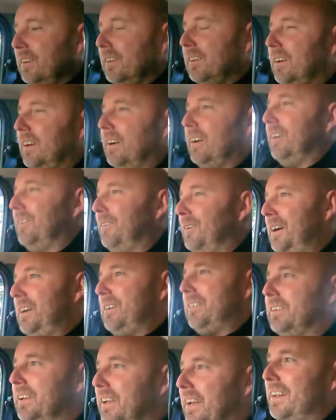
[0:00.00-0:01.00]
Oh
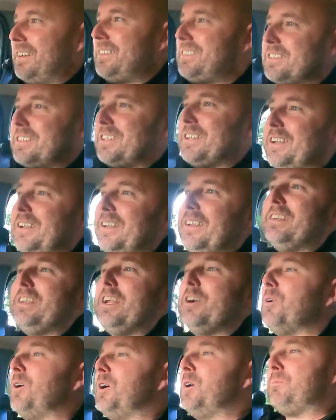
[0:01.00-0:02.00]
wow, yeah, this is good. You
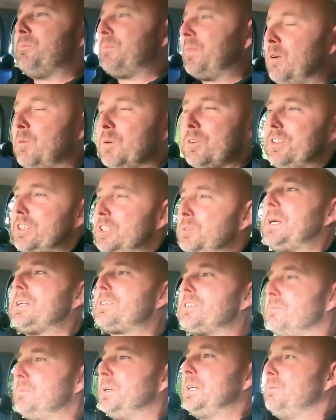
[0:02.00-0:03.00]
know what, I wasn't
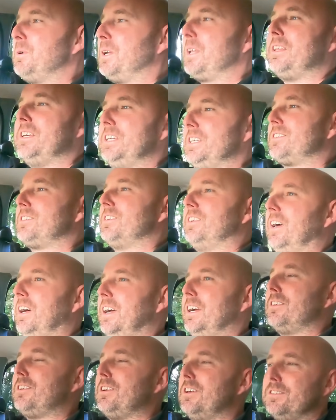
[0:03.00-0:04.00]
expecting to be in one of these
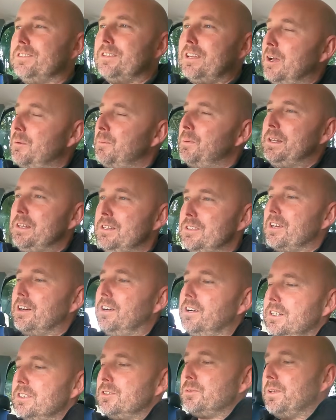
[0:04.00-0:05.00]
today. I turned up and these
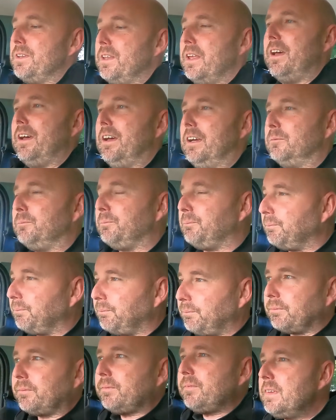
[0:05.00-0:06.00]
guys were there,
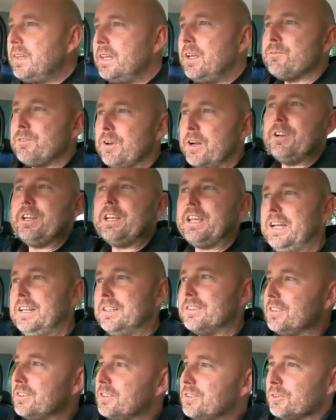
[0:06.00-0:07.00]
very keen
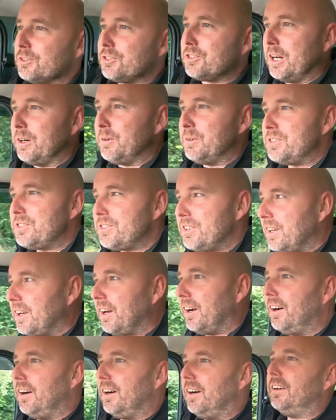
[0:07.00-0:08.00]
to sort of show us the
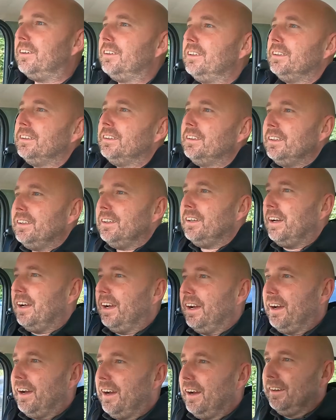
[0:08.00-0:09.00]
car,
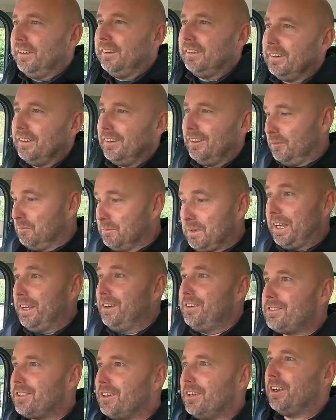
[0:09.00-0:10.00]
and I'm
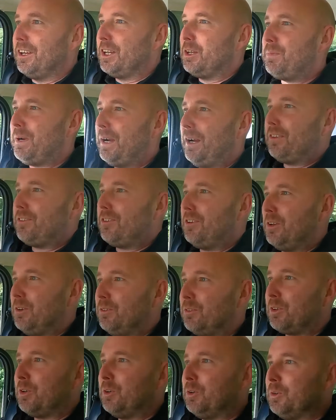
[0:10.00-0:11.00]
keen to learn about it,
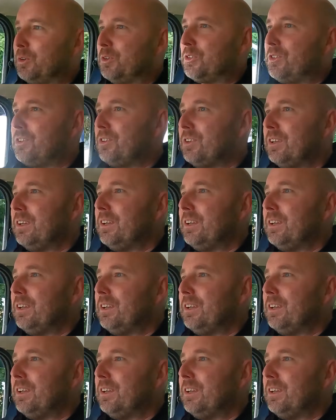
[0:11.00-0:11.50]
of course.